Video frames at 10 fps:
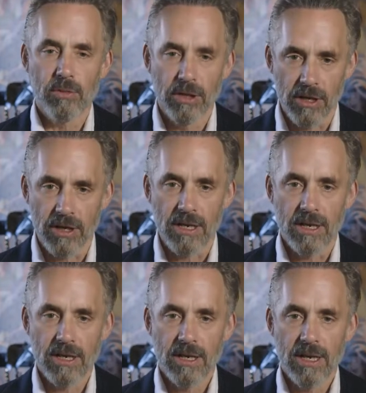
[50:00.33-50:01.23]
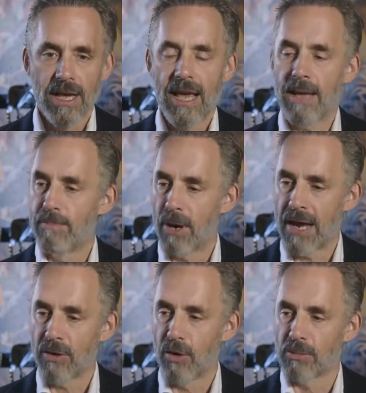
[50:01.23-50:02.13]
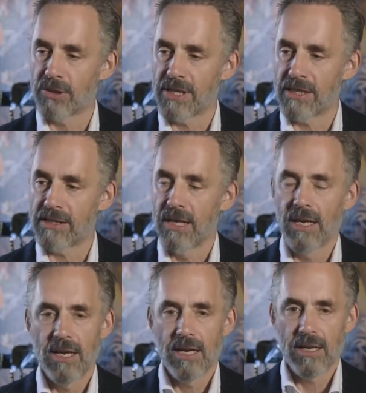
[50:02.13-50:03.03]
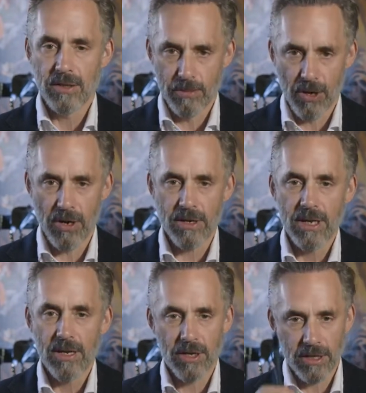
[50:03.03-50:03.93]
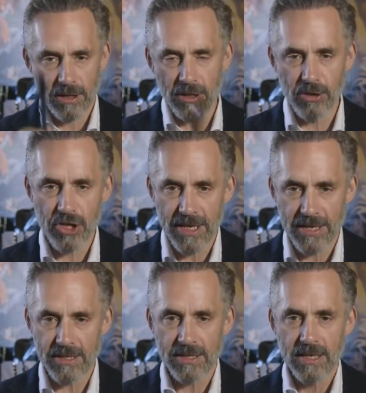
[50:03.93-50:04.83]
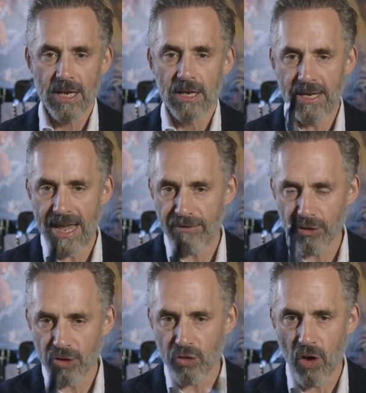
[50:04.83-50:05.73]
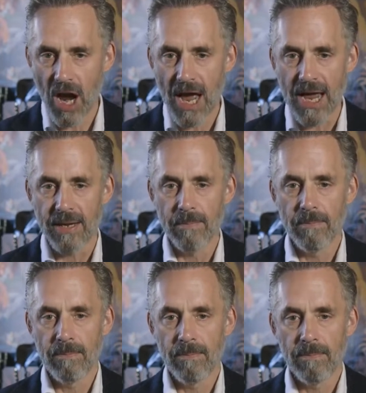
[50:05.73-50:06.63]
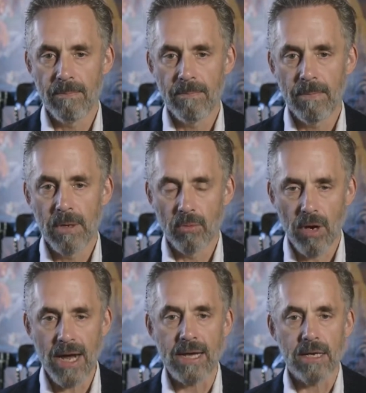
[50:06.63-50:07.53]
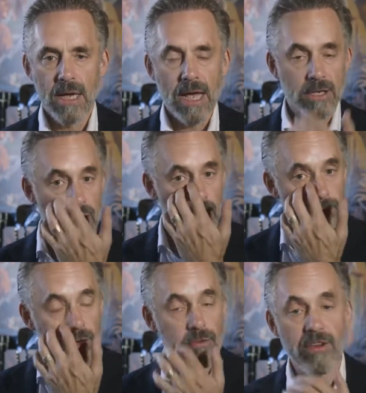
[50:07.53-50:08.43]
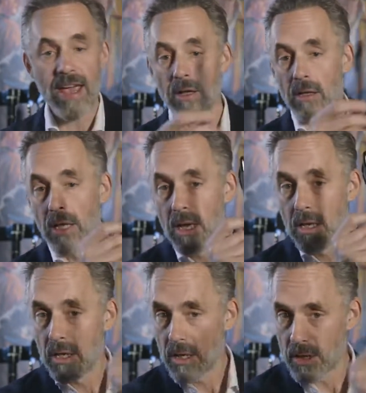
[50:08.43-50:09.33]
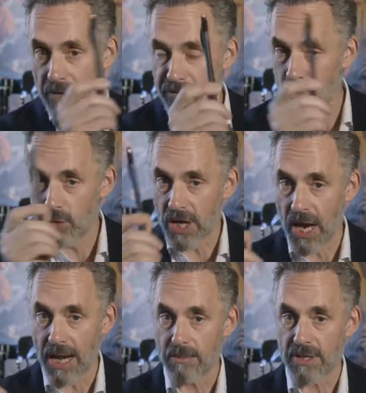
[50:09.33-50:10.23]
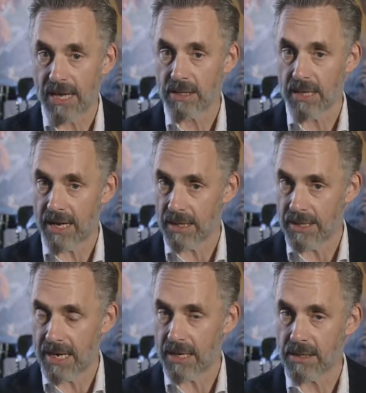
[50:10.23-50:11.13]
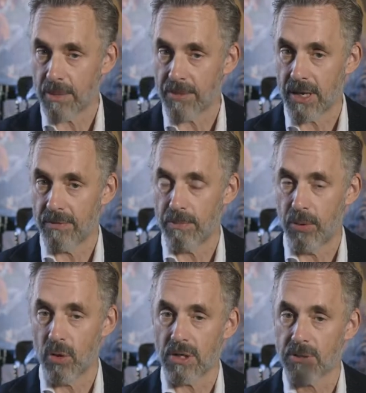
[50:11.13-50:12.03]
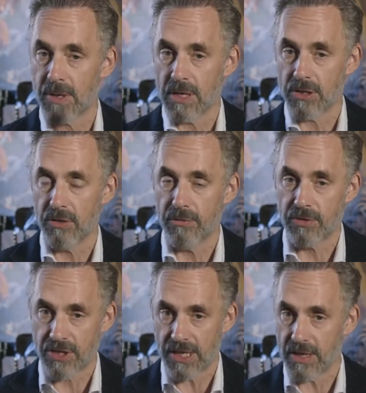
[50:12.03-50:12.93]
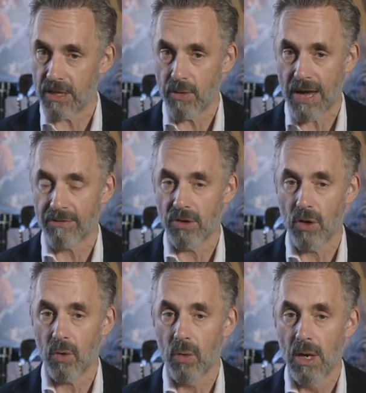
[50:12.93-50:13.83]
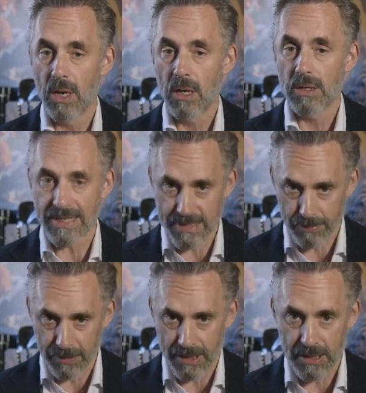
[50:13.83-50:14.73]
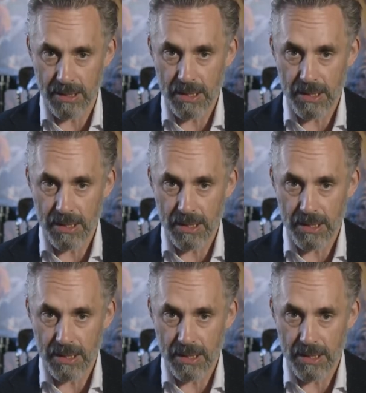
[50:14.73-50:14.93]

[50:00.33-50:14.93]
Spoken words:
you learn? And Homer says to Bart, the conclusion is never try. Yeah. Right. And so if you fail a few times at attaining something of importance because you see that you have no discipline,